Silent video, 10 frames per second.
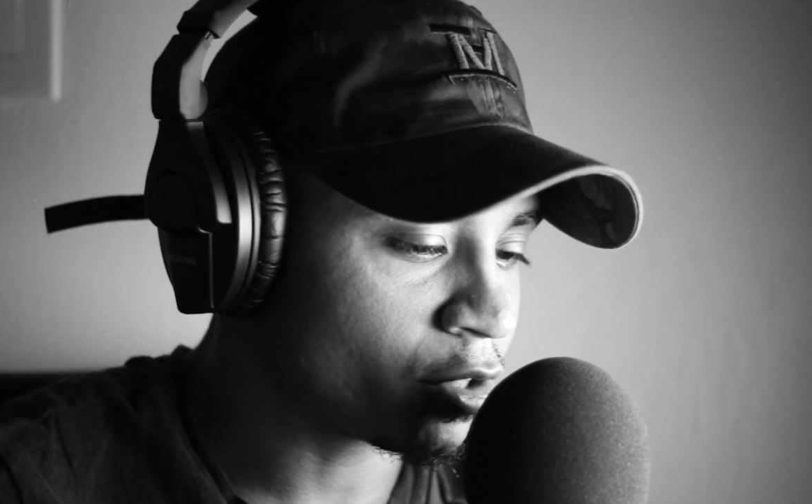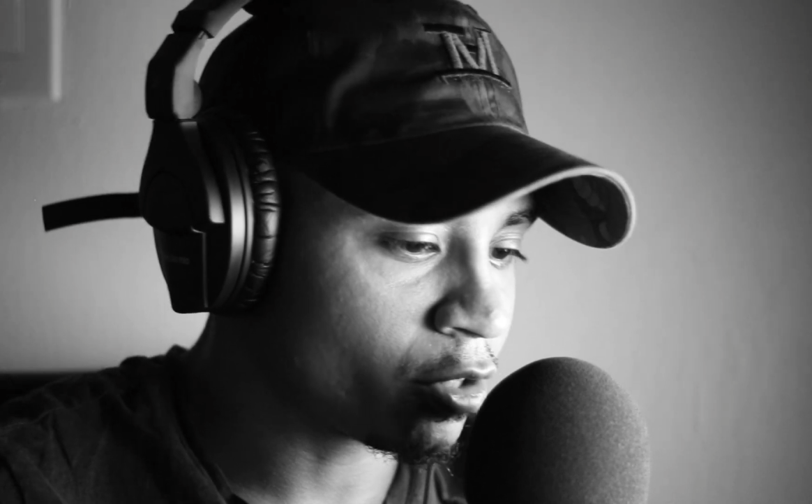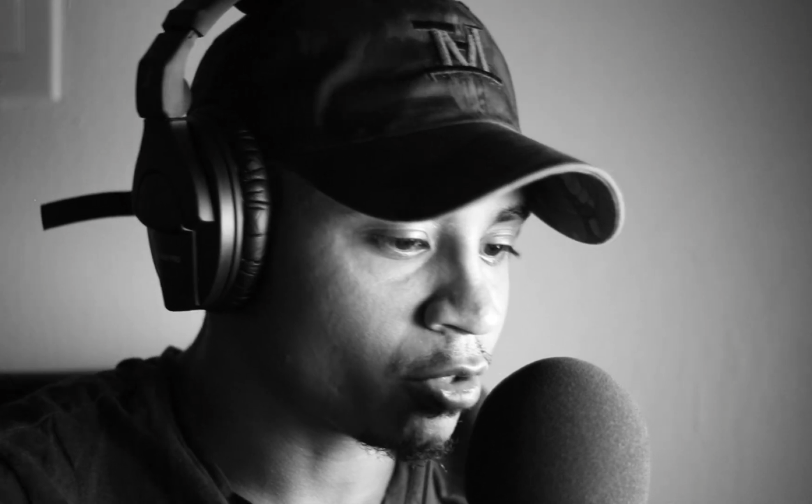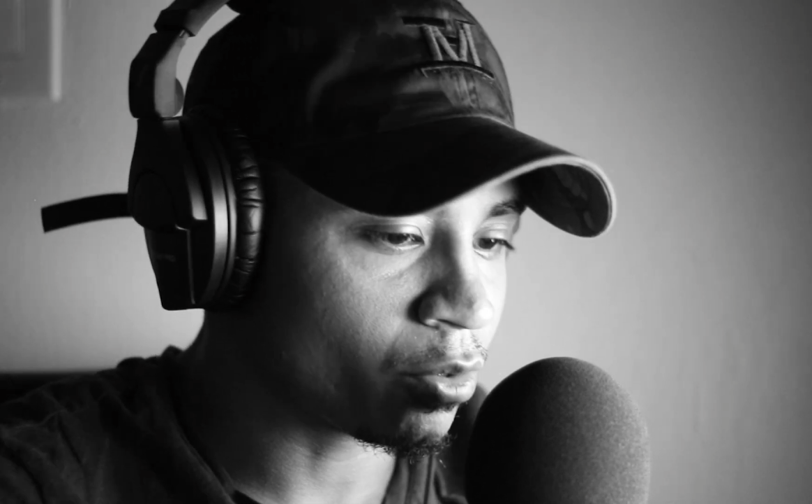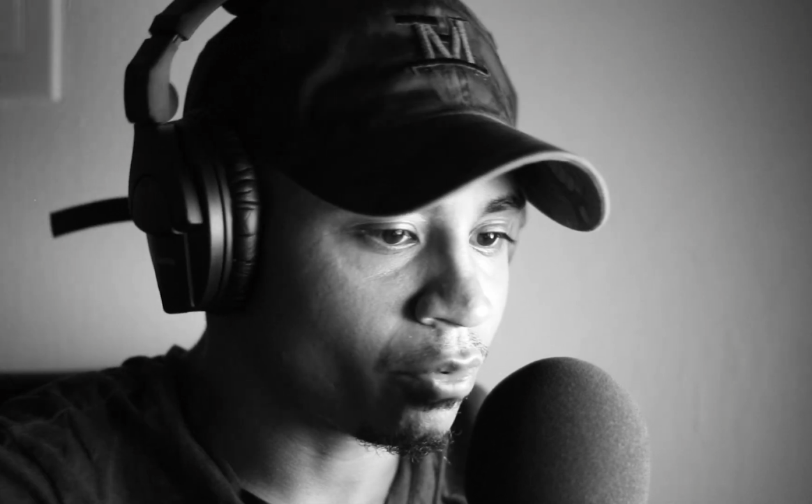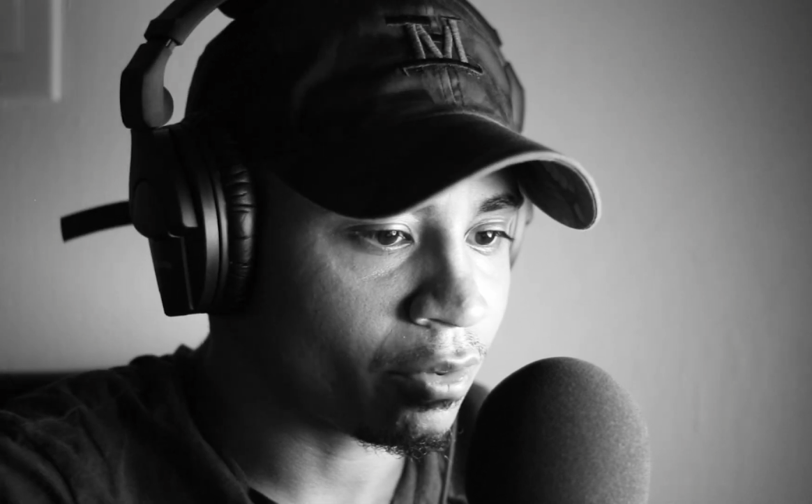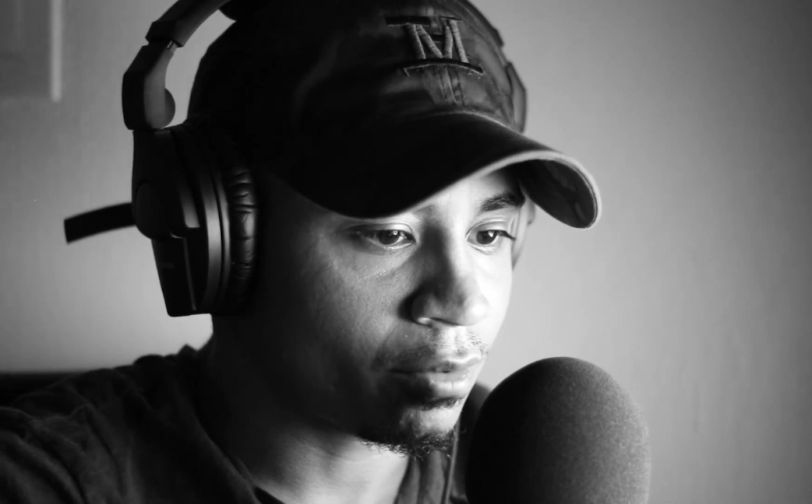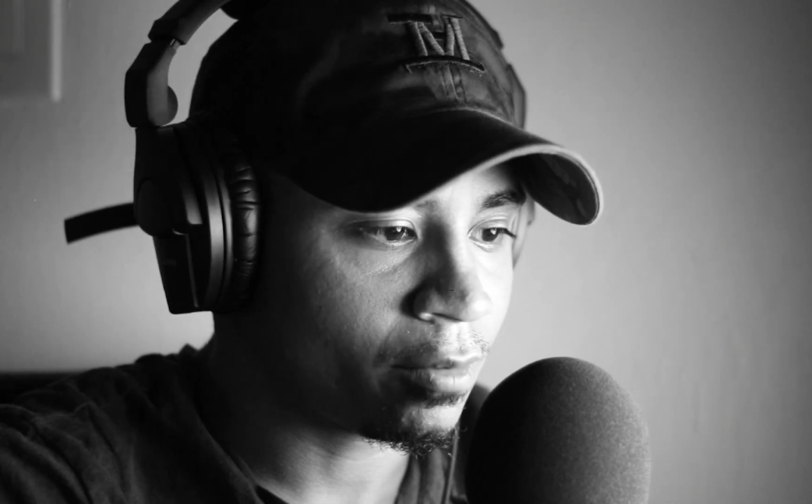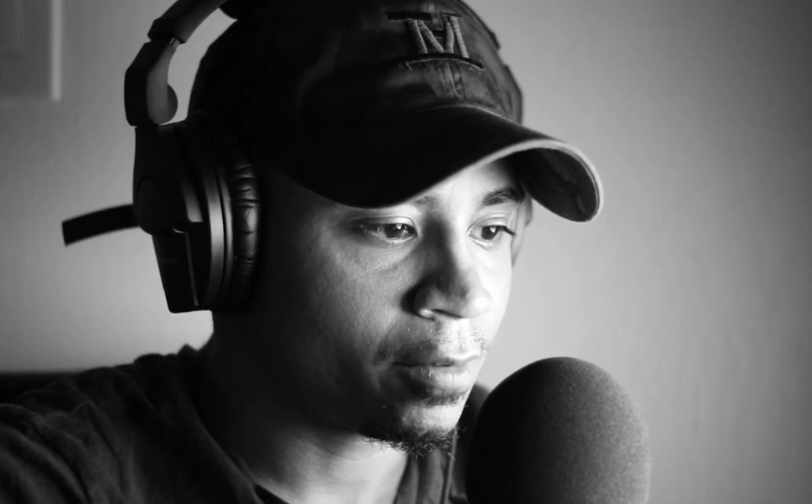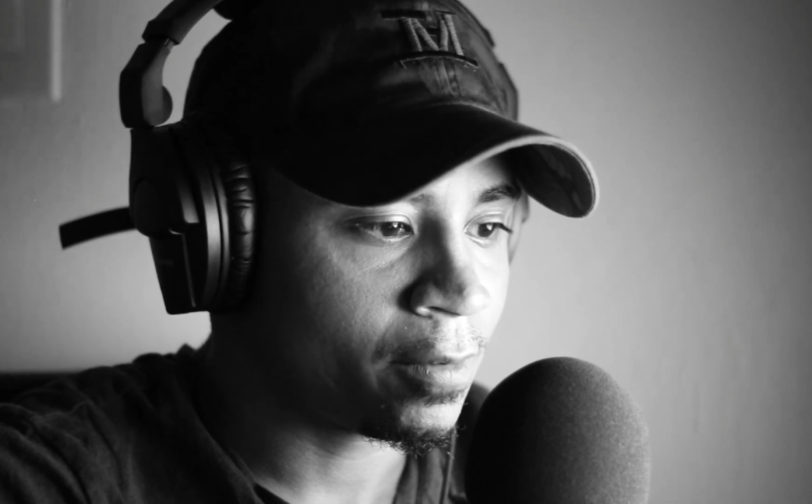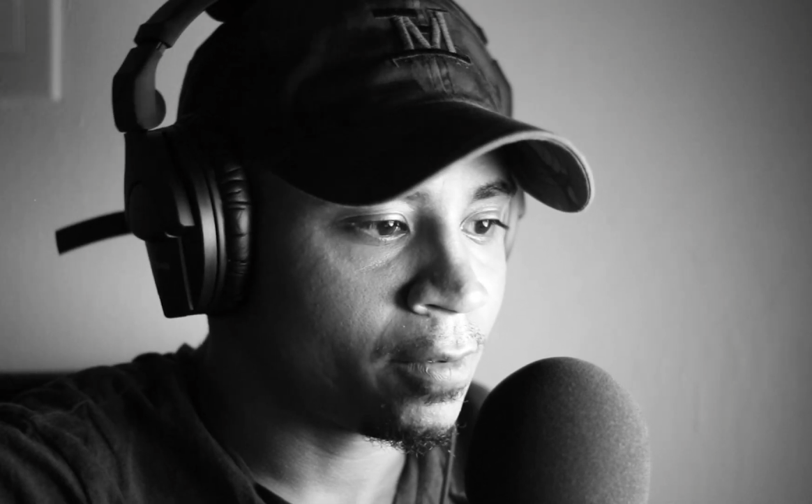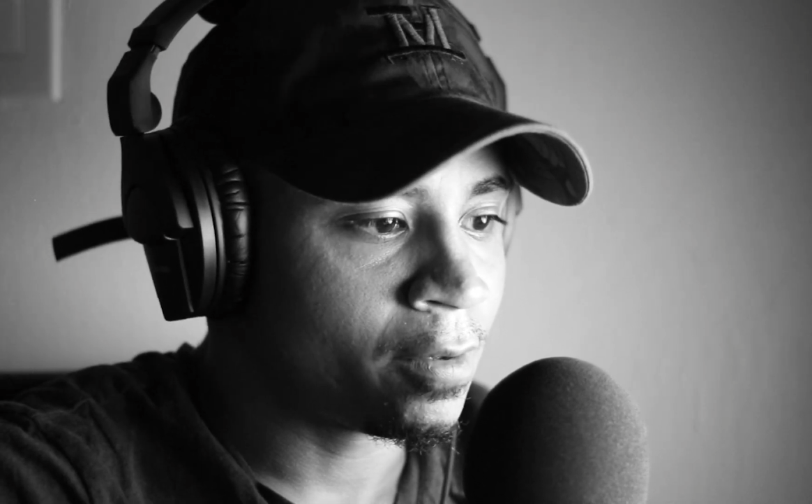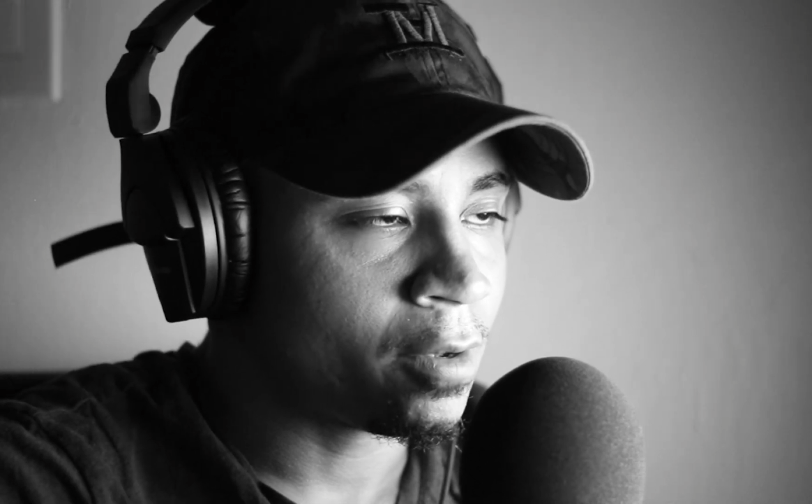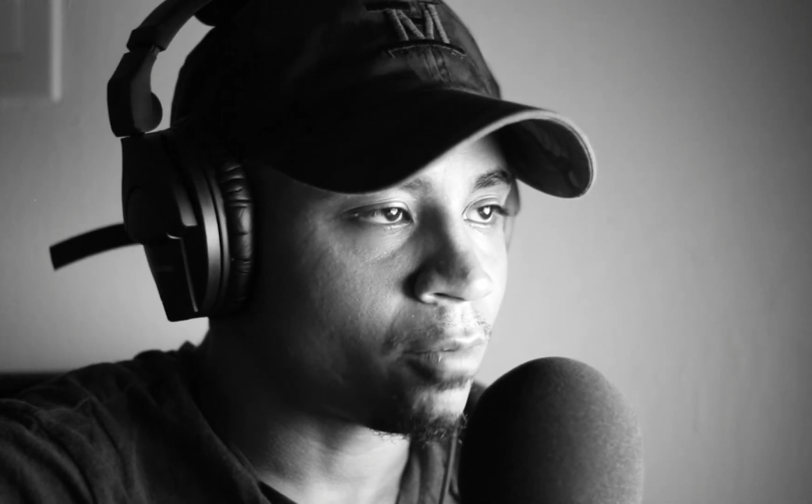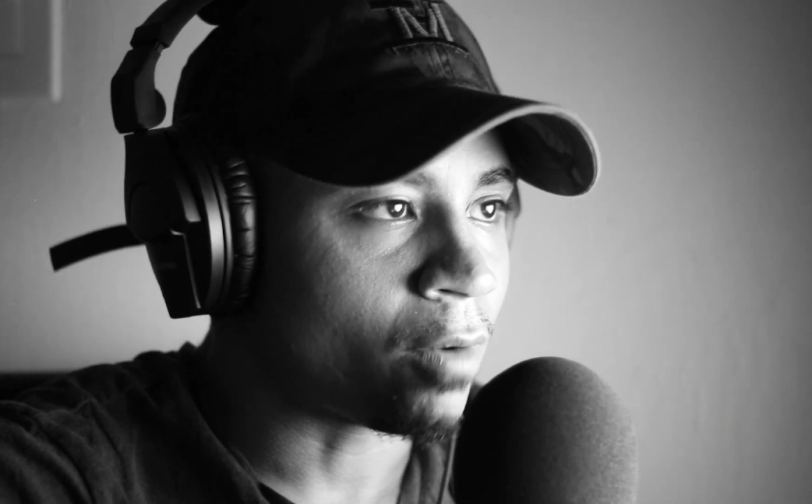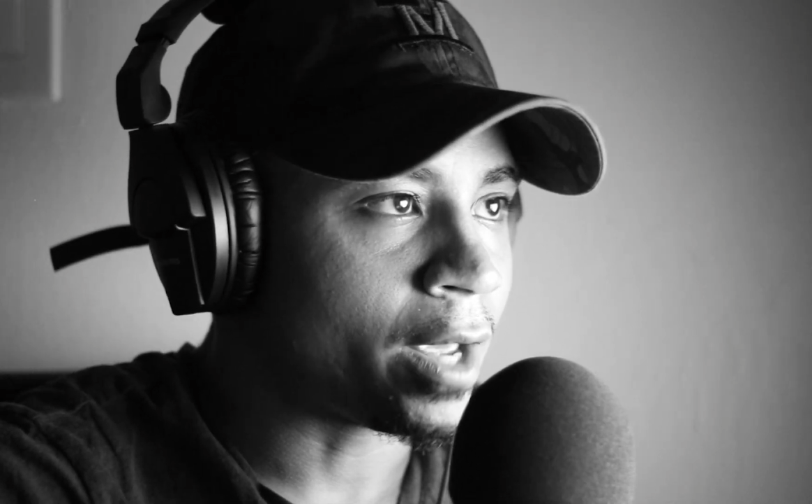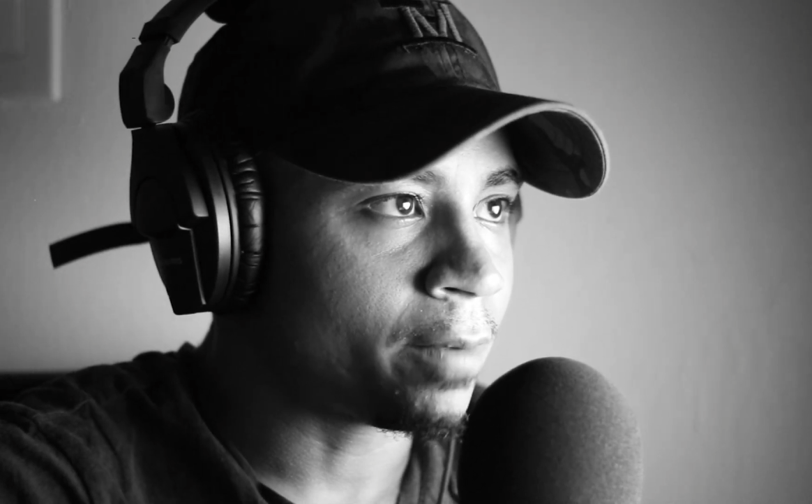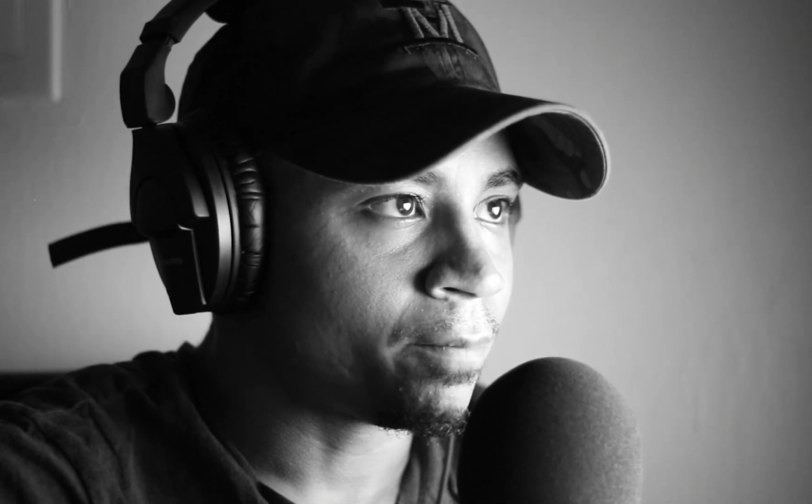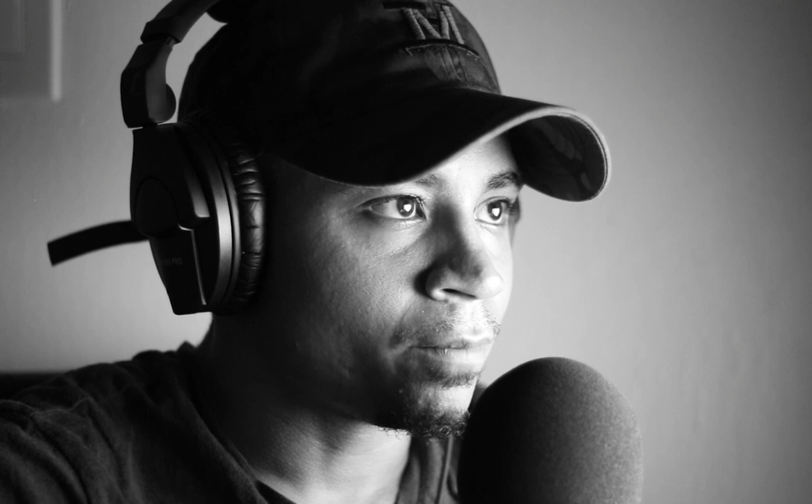the truth, right?